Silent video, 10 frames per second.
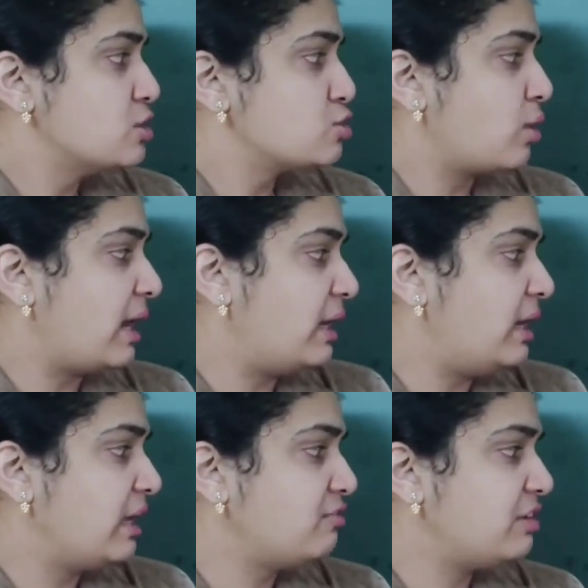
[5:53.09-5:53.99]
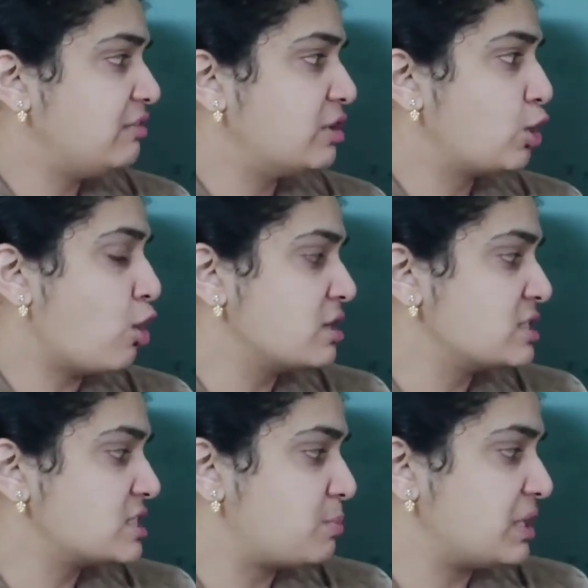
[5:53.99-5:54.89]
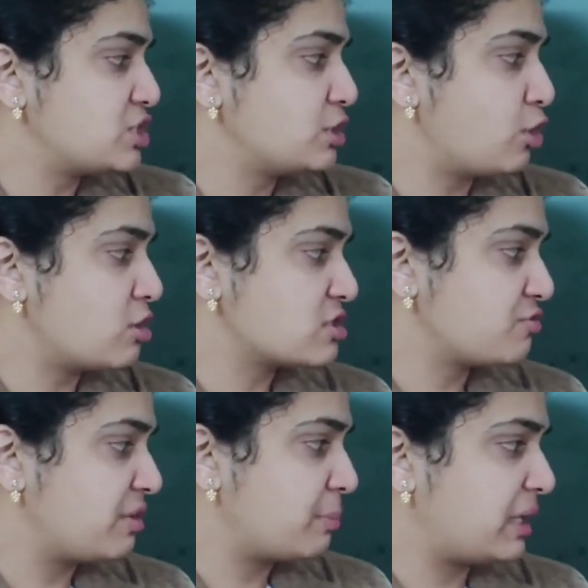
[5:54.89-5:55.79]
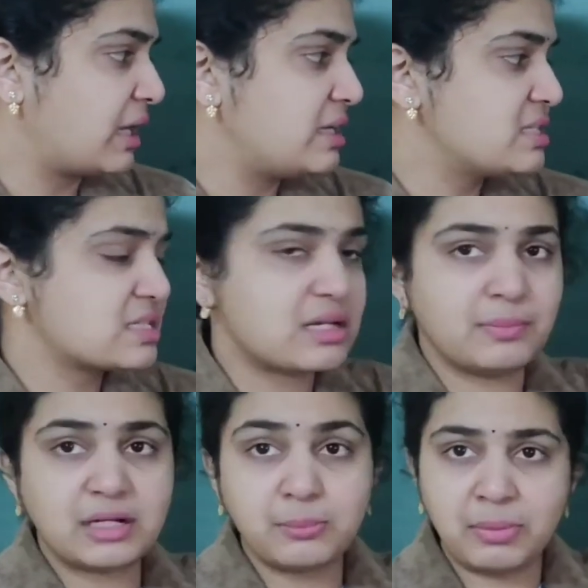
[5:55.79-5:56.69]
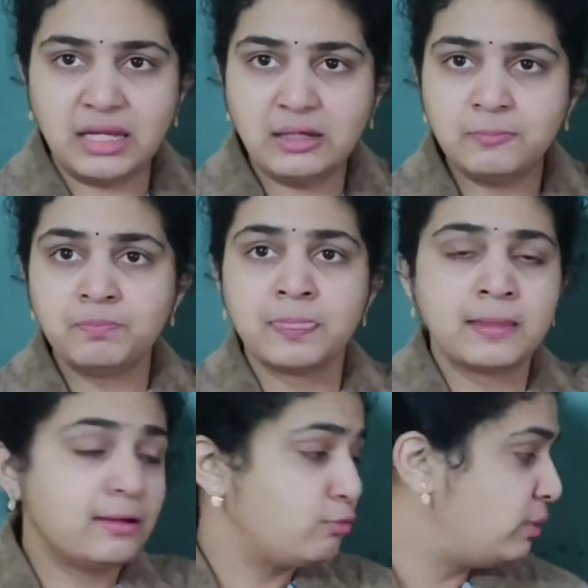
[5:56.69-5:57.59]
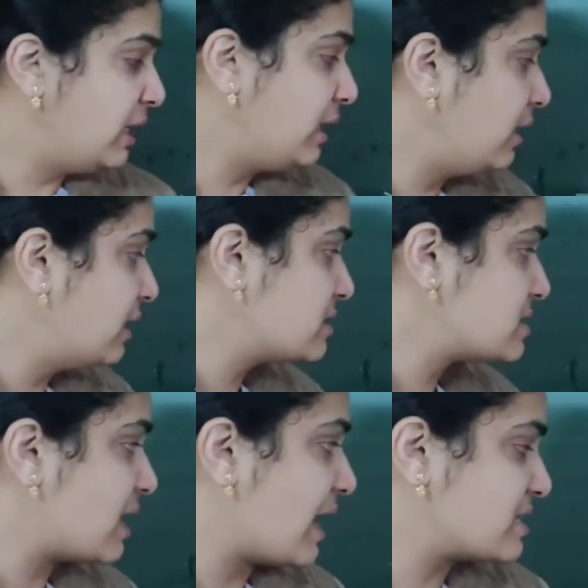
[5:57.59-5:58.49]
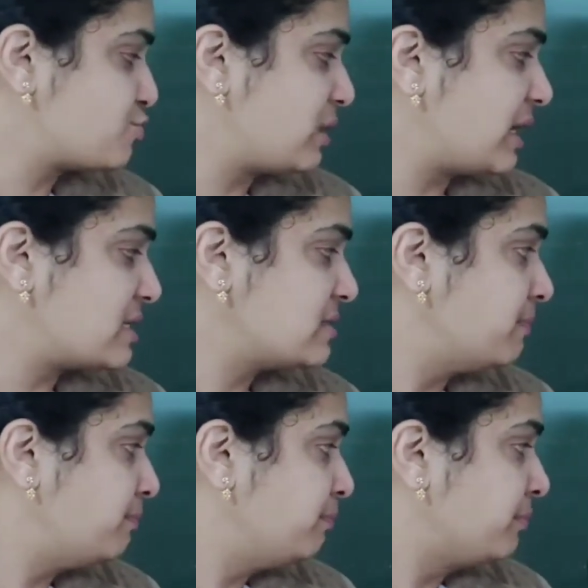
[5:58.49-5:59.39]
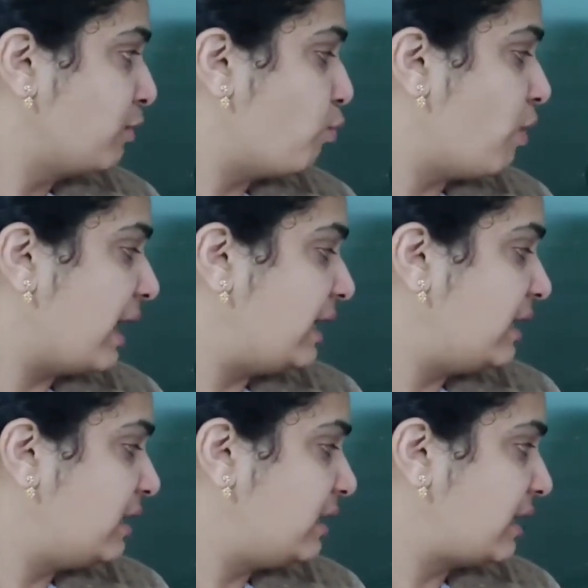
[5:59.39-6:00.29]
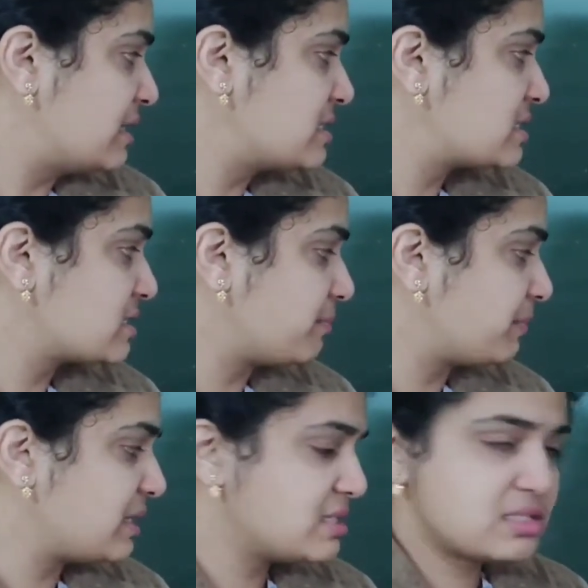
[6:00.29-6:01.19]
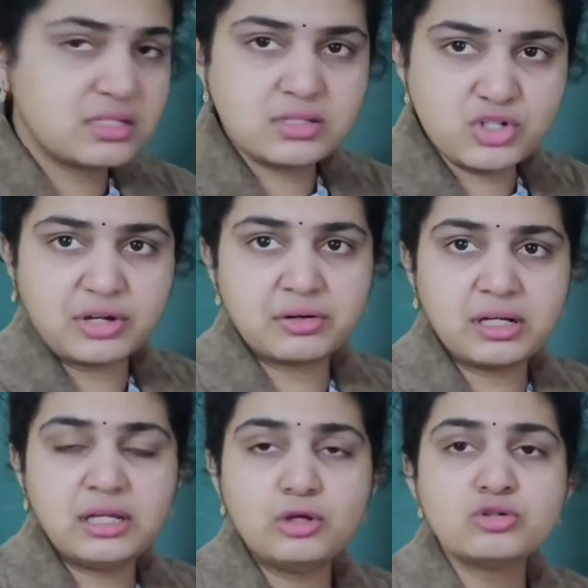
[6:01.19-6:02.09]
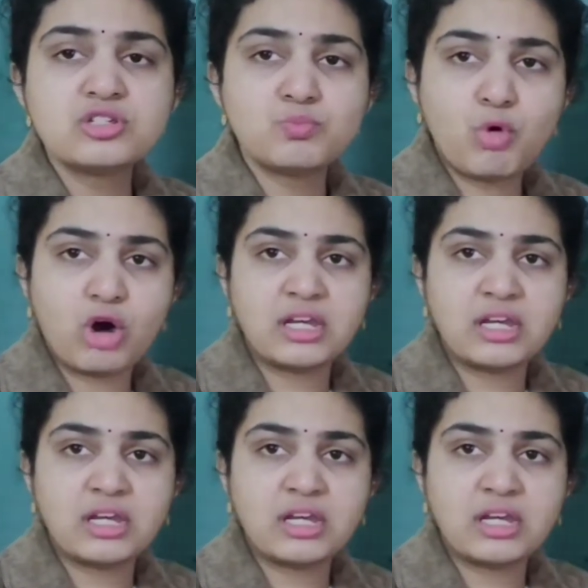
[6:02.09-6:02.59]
So headache, fever, constipation, loss of appetite, stomach pain, weakness, as well as Weidel test is generally used